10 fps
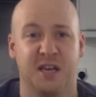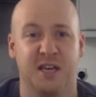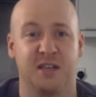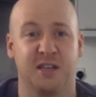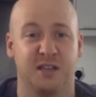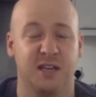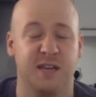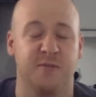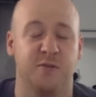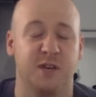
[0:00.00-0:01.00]
it can
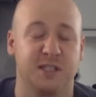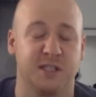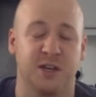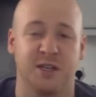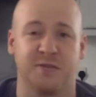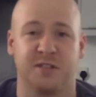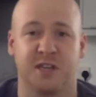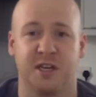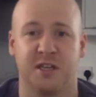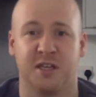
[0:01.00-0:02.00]
leave a really tidy
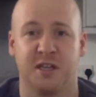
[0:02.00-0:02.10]
return.